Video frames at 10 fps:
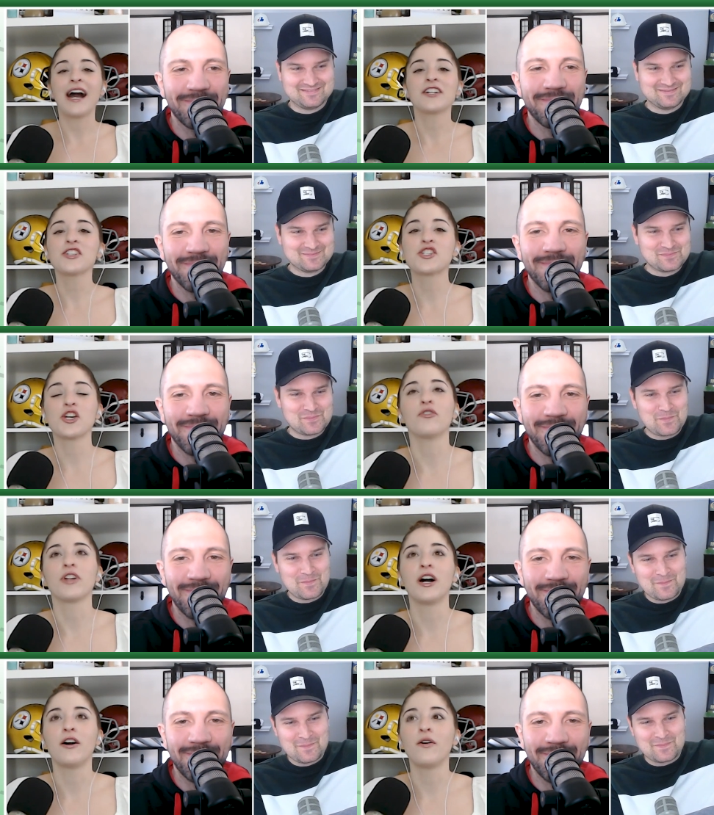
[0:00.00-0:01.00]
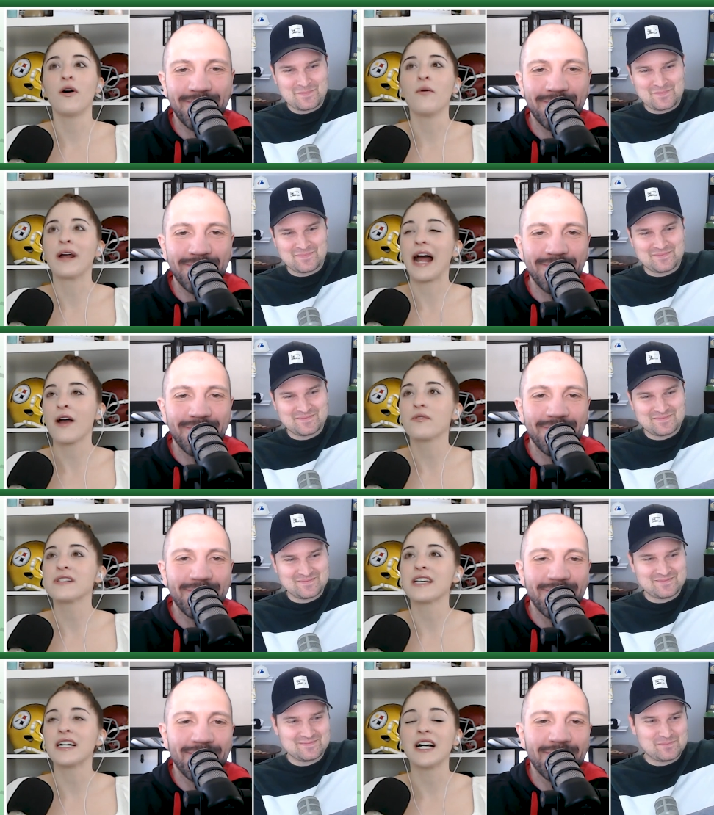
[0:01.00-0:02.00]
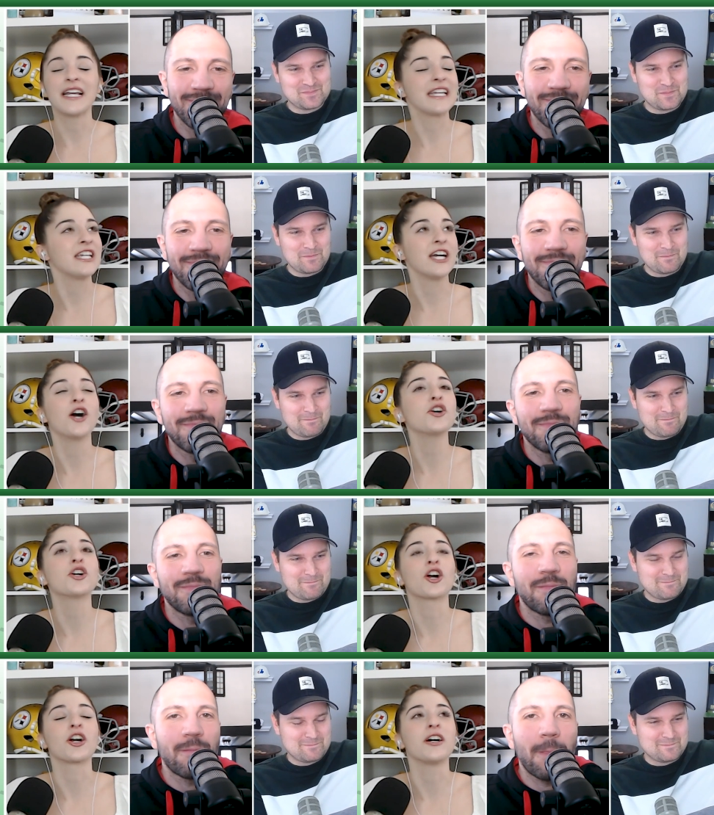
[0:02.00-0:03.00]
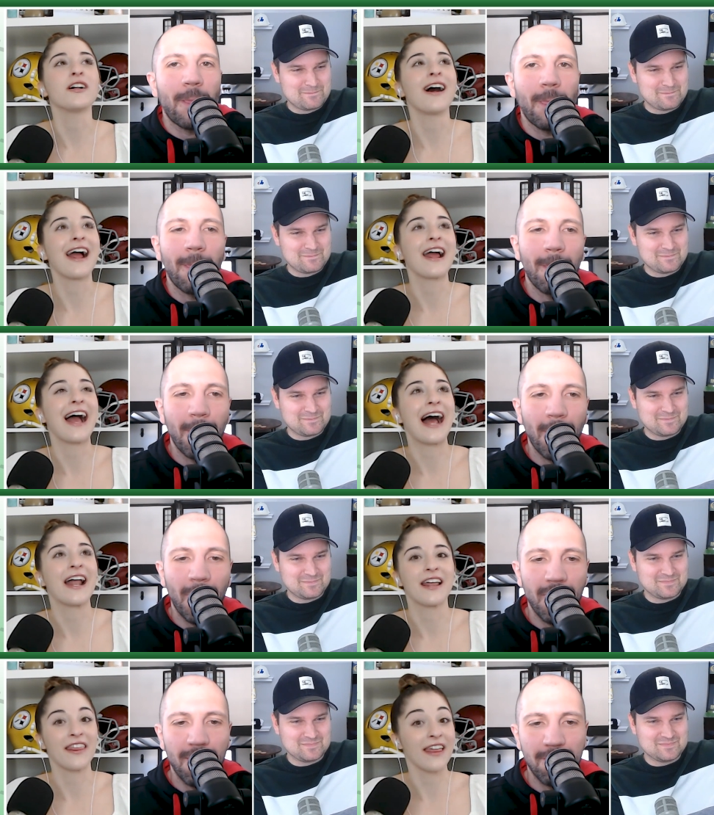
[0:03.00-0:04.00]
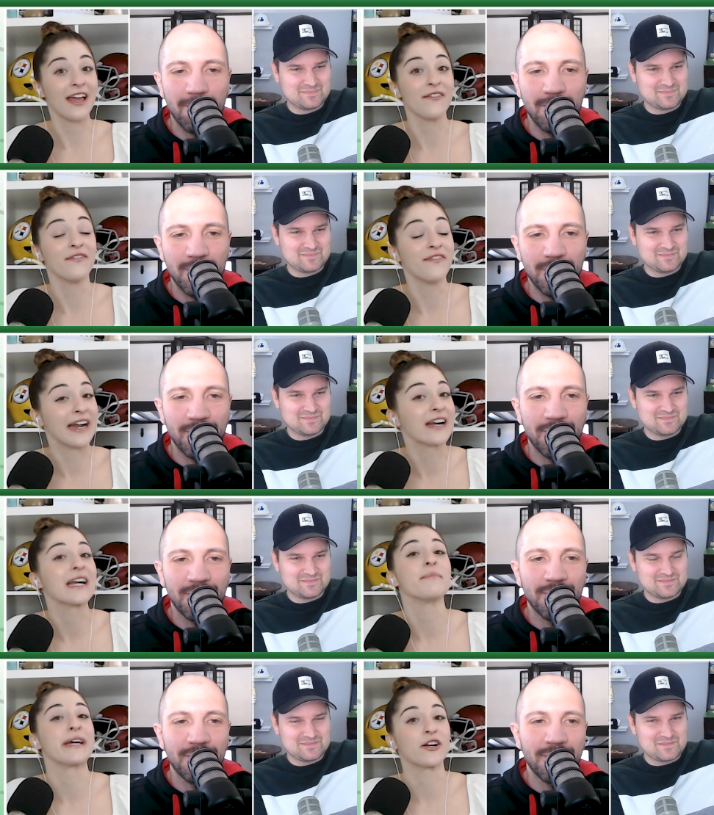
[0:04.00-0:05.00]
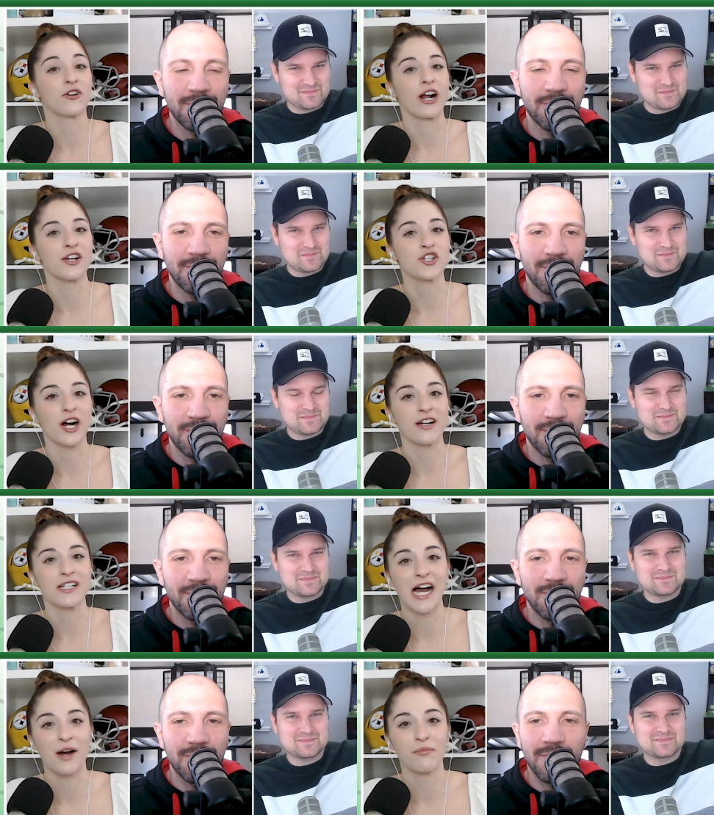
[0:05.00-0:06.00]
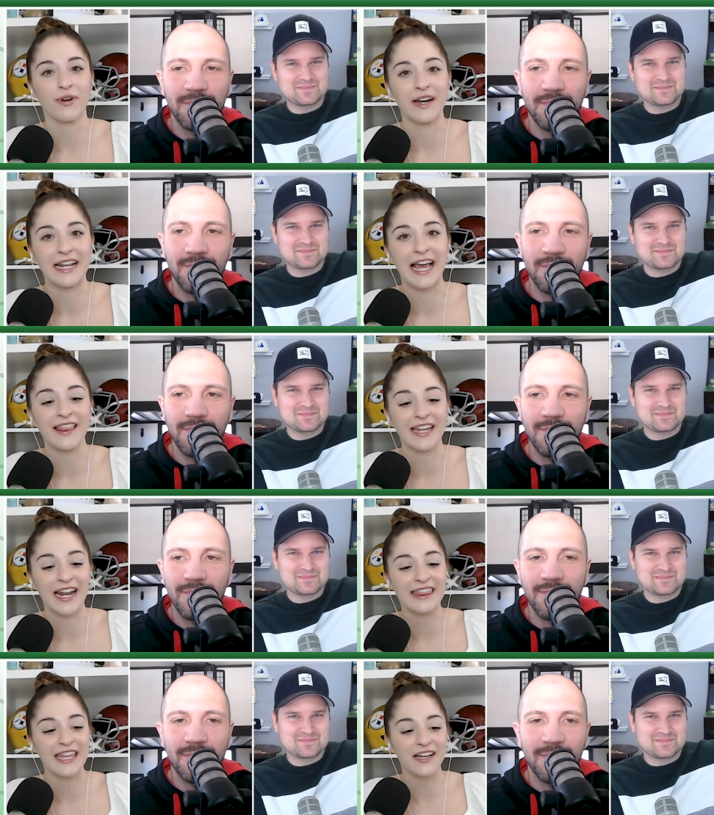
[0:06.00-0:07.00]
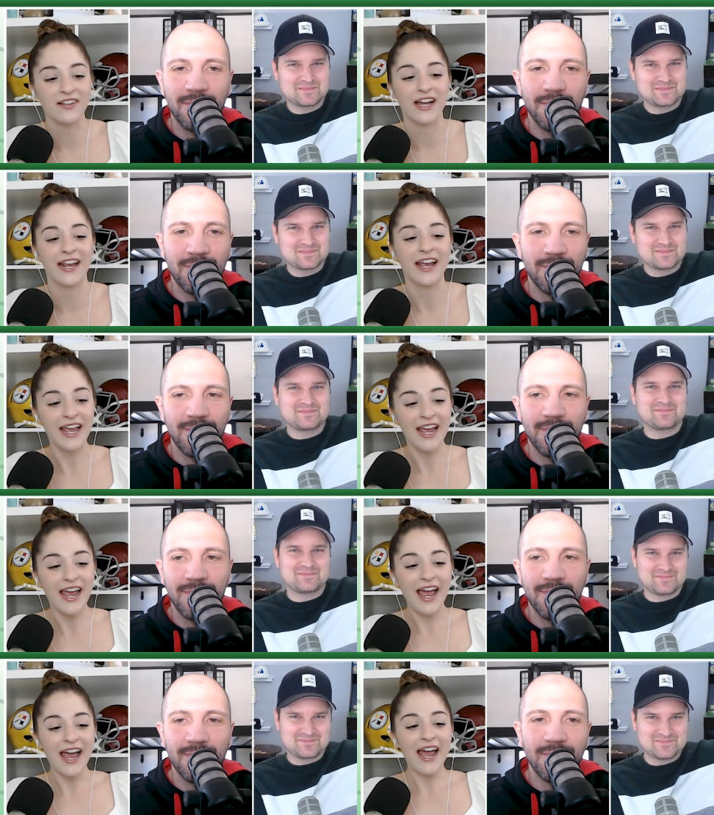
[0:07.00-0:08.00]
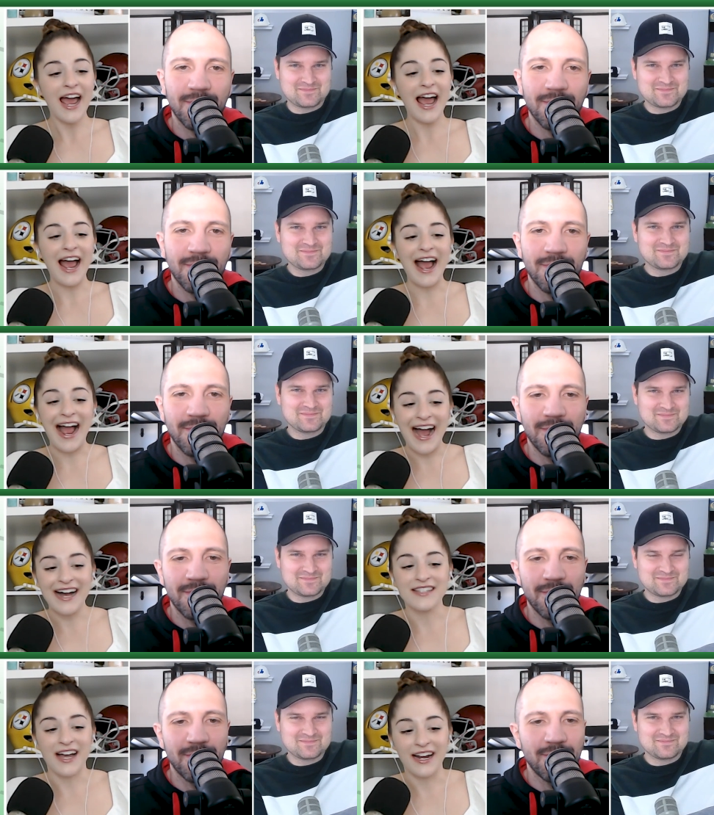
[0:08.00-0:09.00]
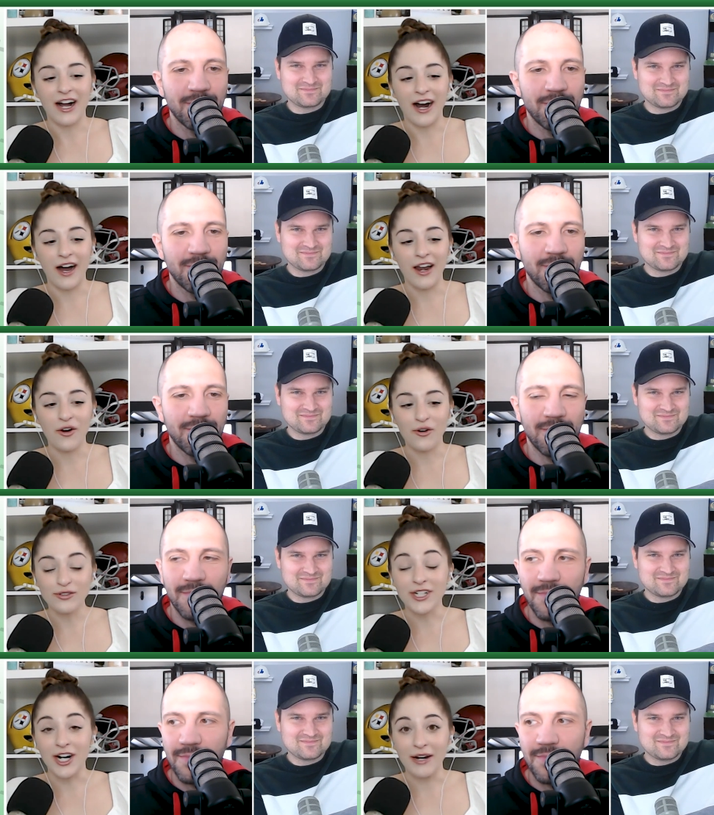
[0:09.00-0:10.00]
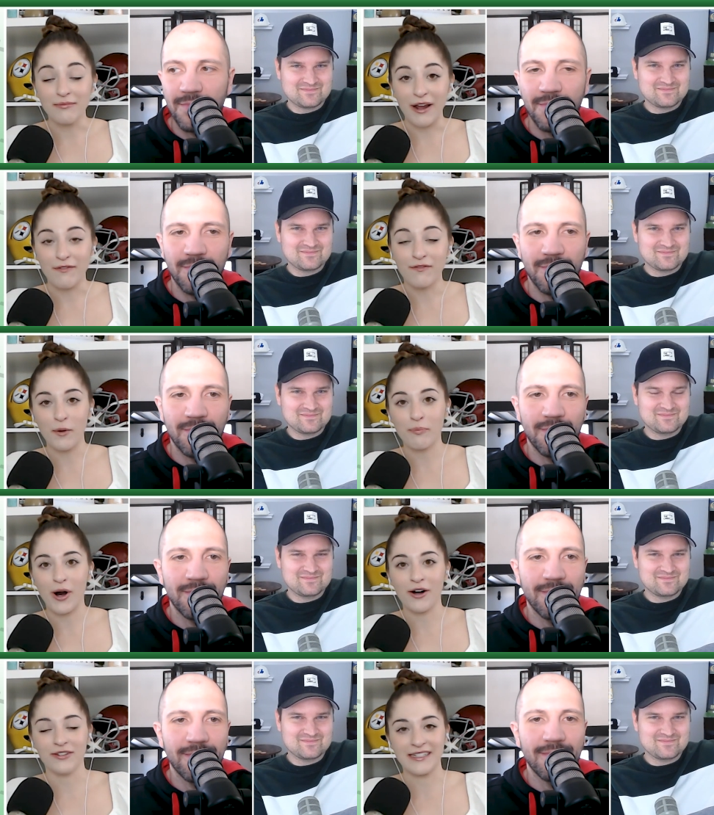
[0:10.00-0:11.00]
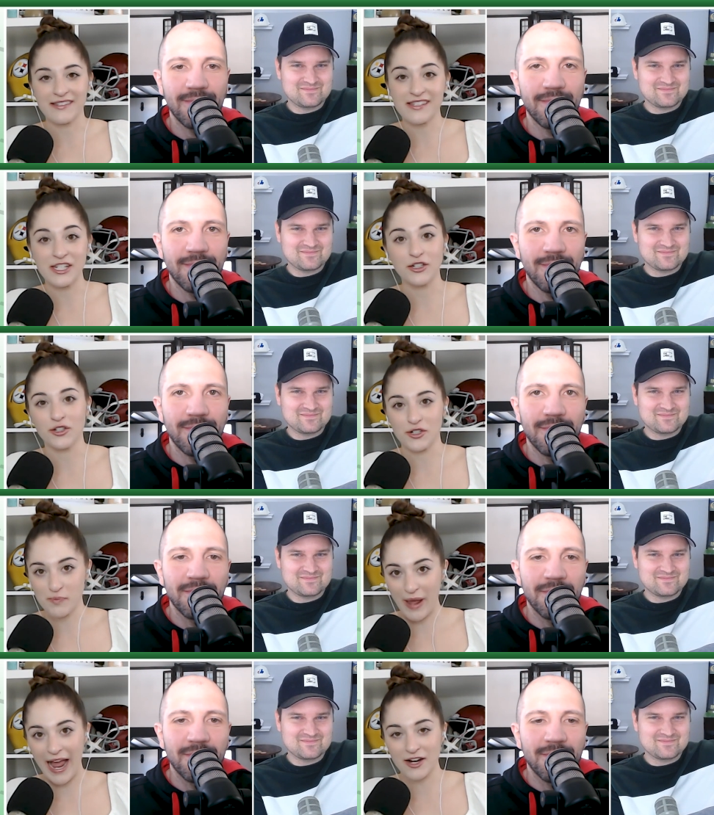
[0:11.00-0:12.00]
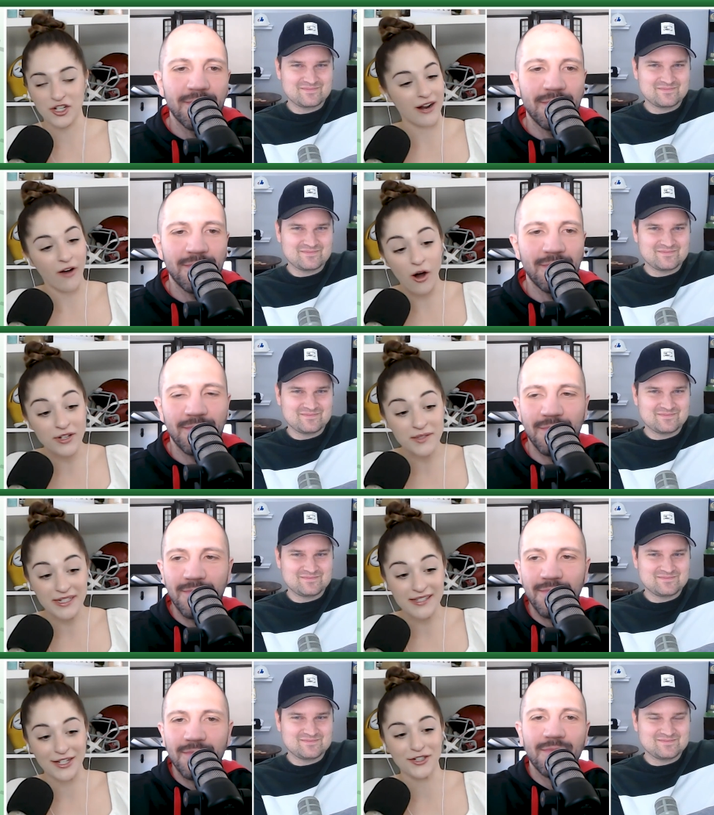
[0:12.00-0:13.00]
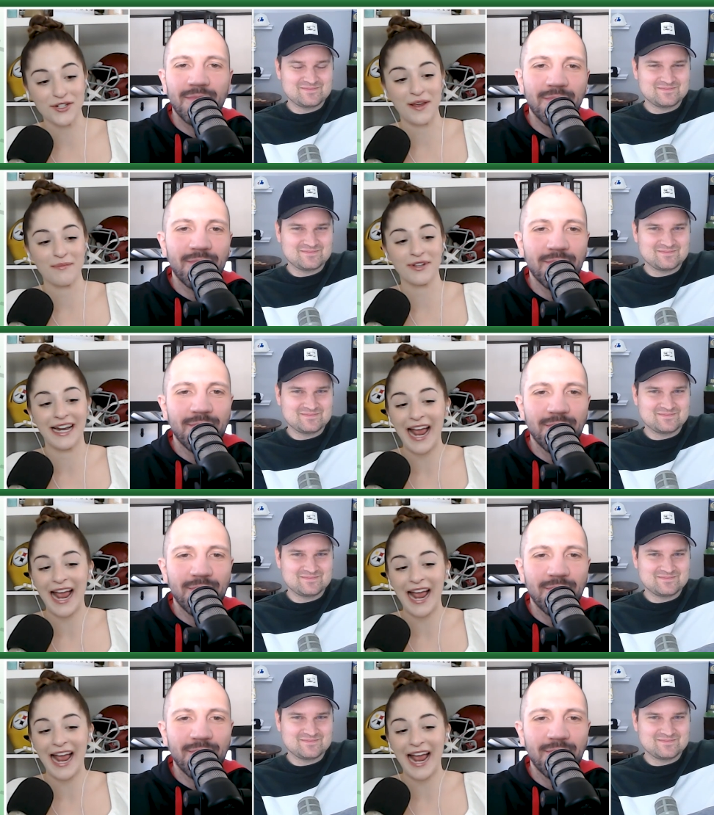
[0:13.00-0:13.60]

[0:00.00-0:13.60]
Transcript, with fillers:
Speaker 1: I just don't know. When I was a young girl, I had a very big crush on Tom Brady. And then I think, like, as I got older and my football like Steelers passion, I've always been a Steelers fan, but like